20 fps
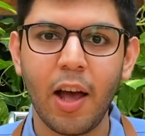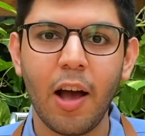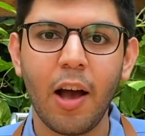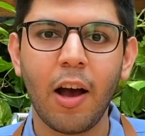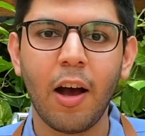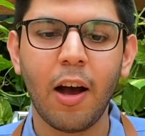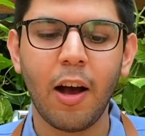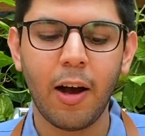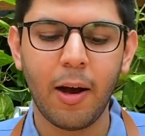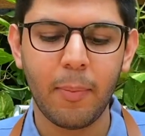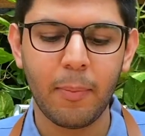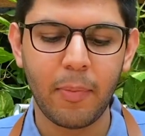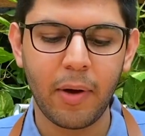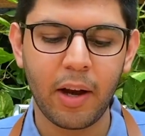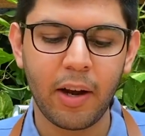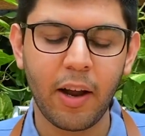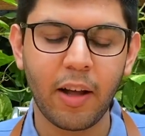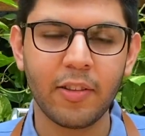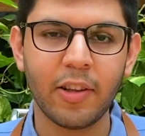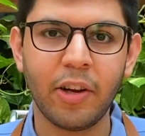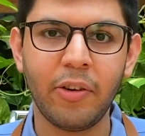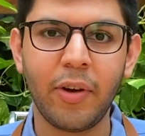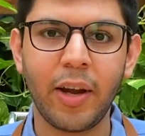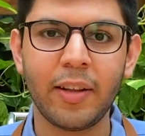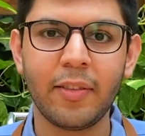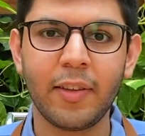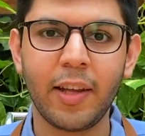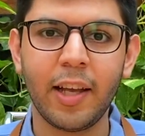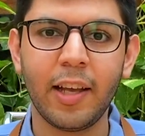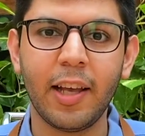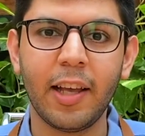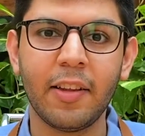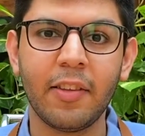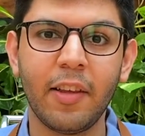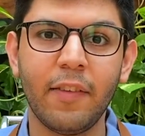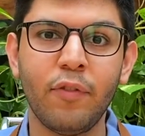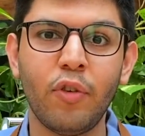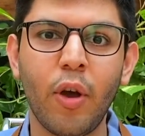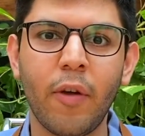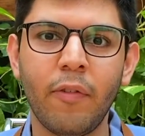Another great thing is
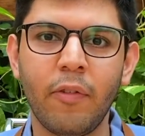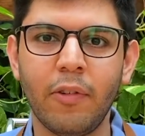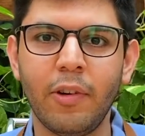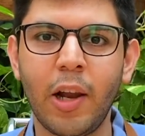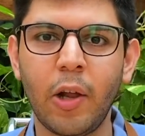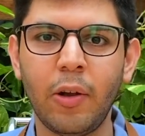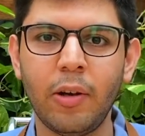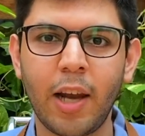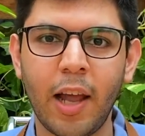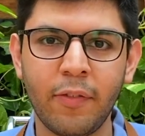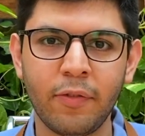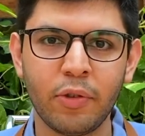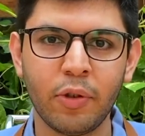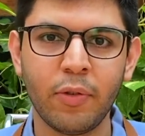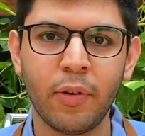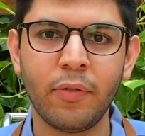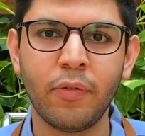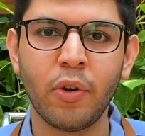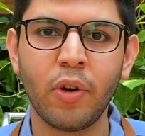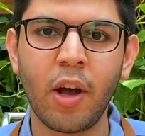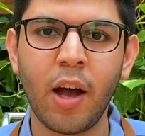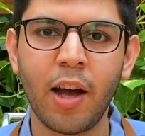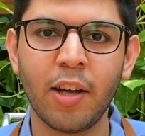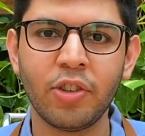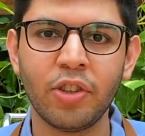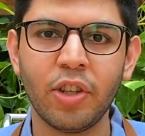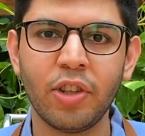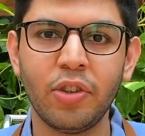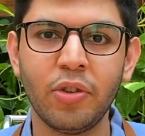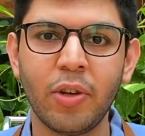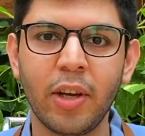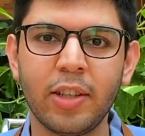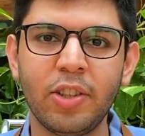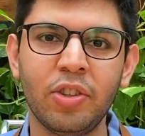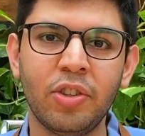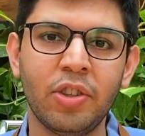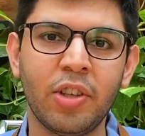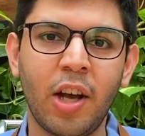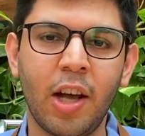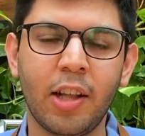if you have leftover focaccia, you can
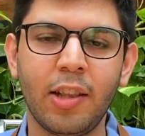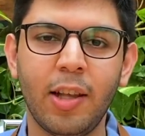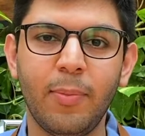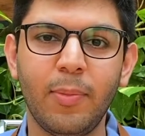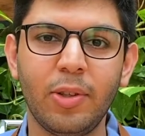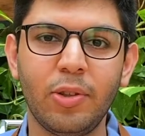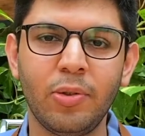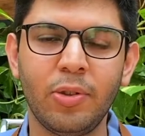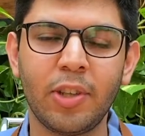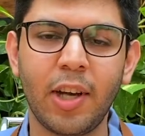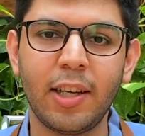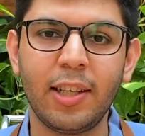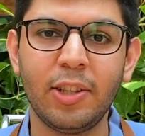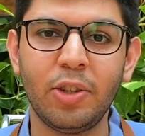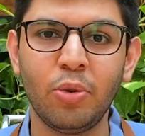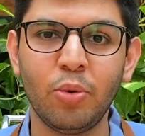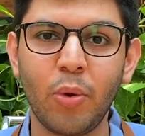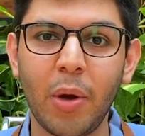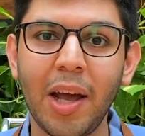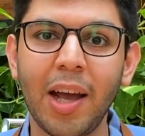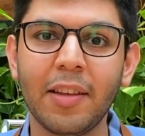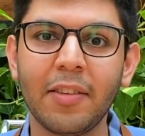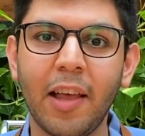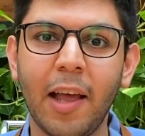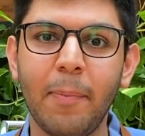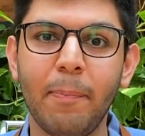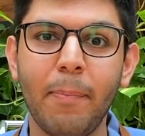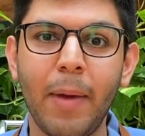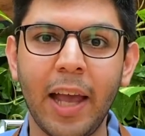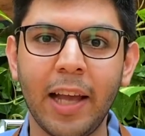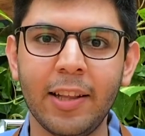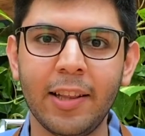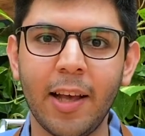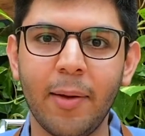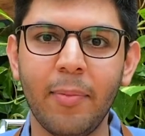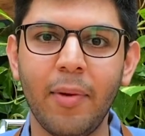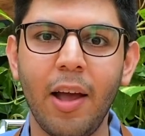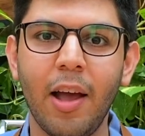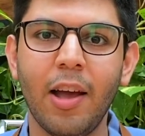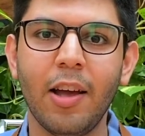just cut them into tiny squares and bake
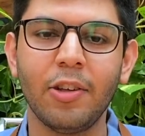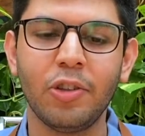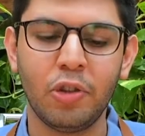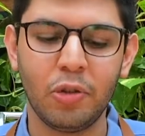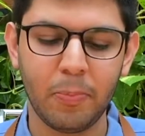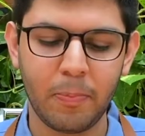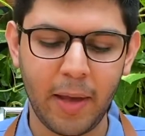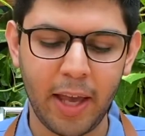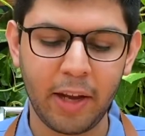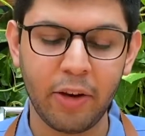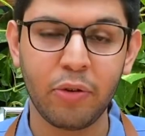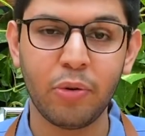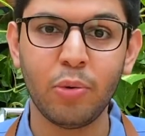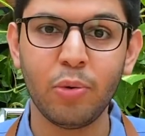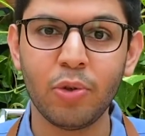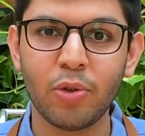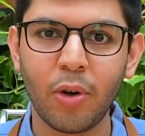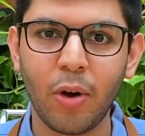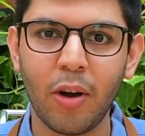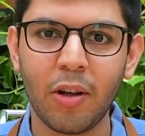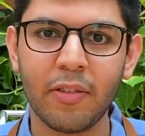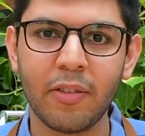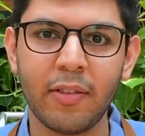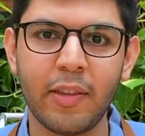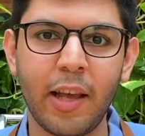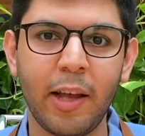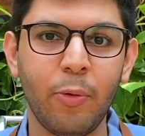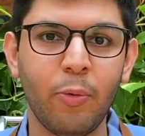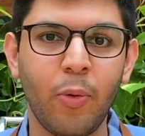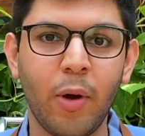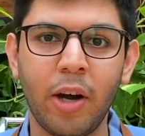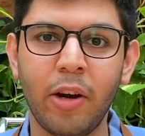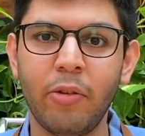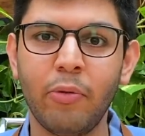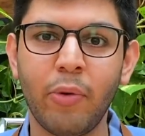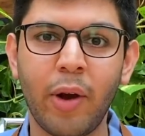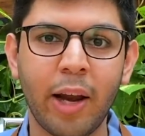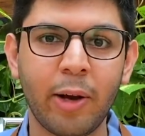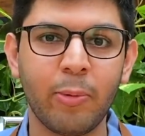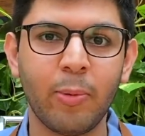them to make croutons. They work
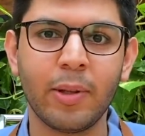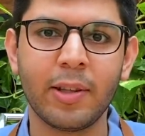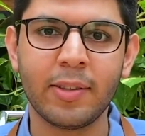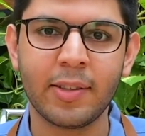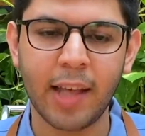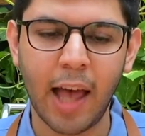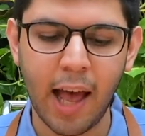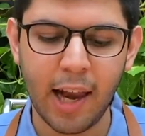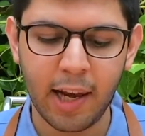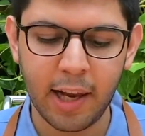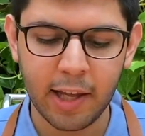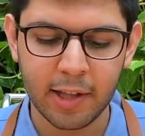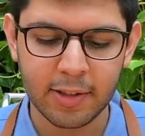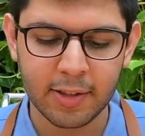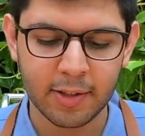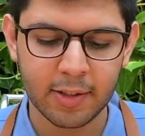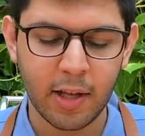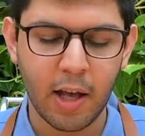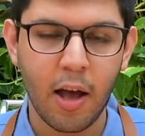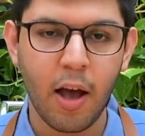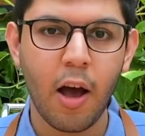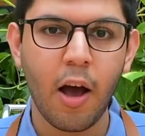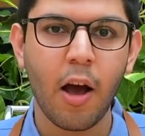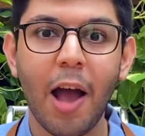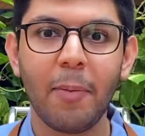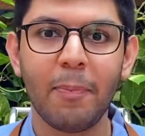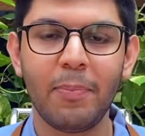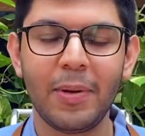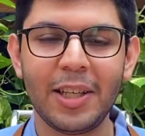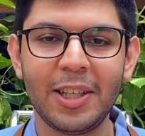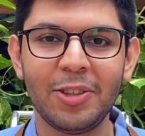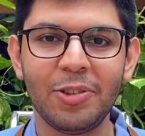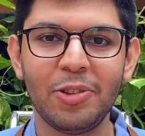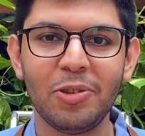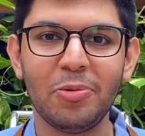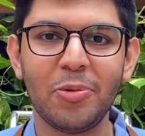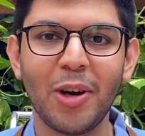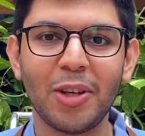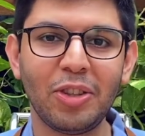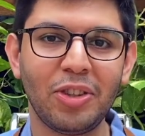great with salads. Please
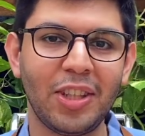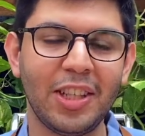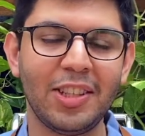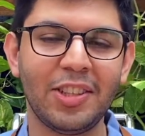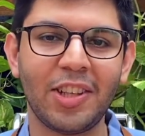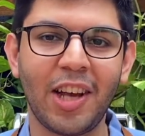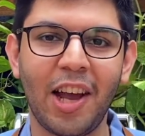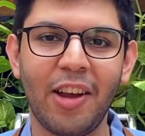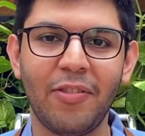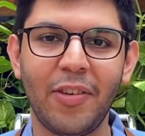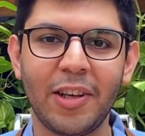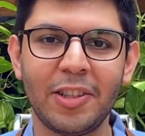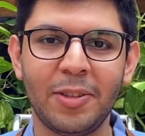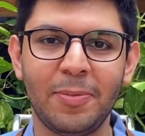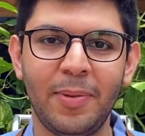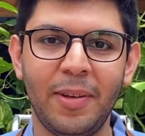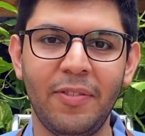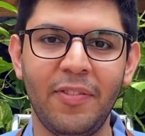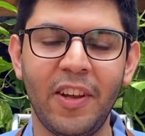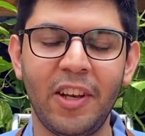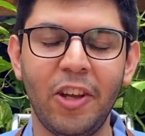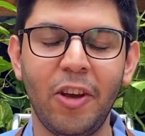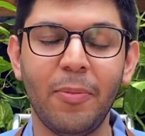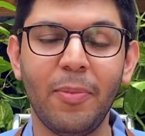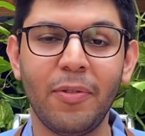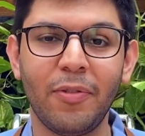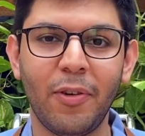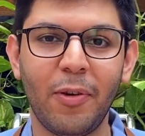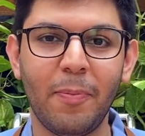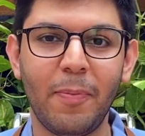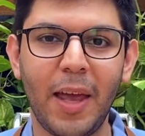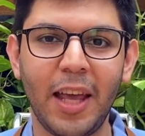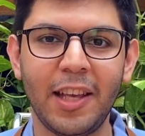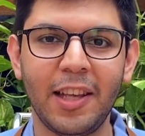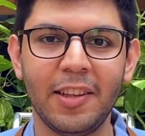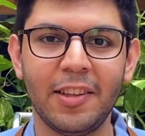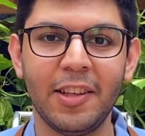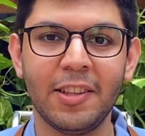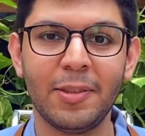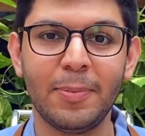do watch the entire recipe video before
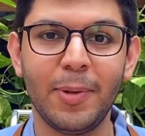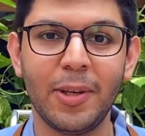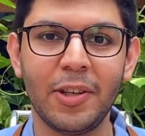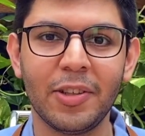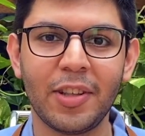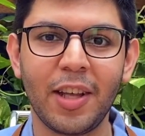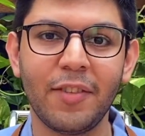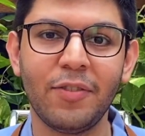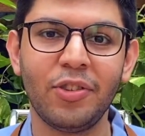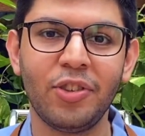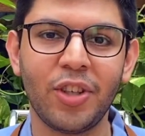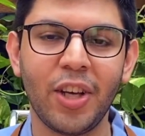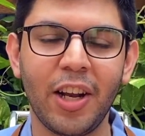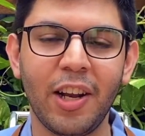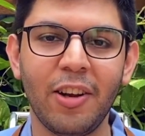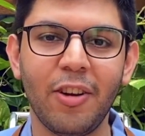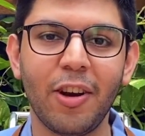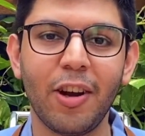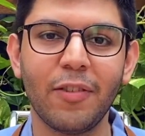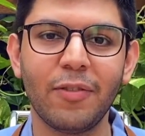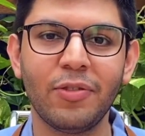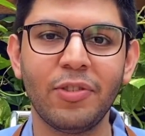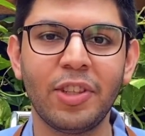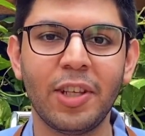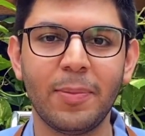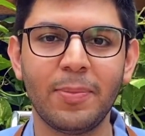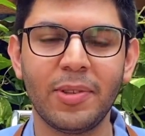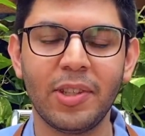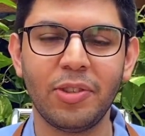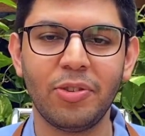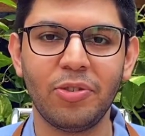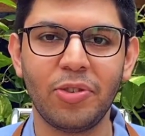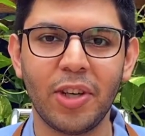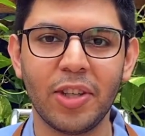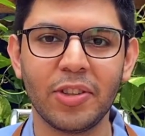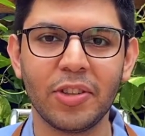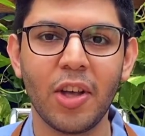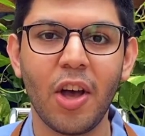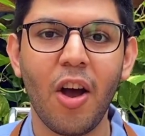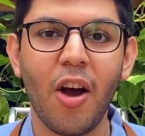making this, because I've shared a lot of tips and
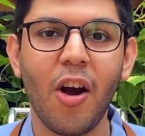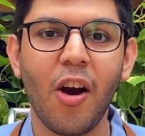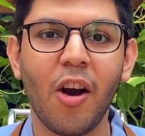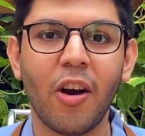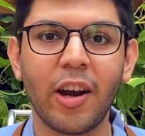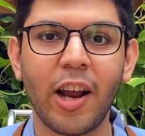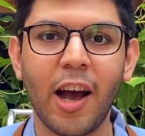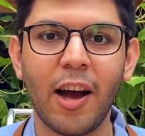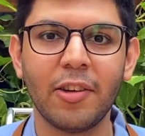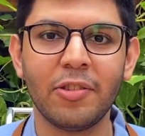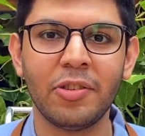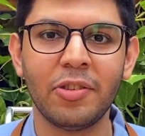tricks on how to